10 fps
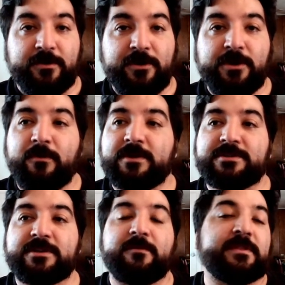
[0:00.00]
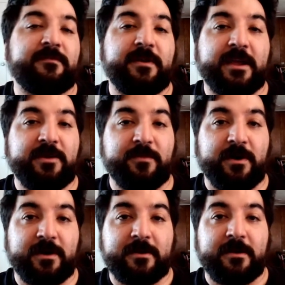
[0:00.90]
You don't want to start with the vacuum
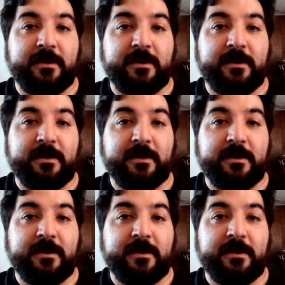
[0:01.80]
on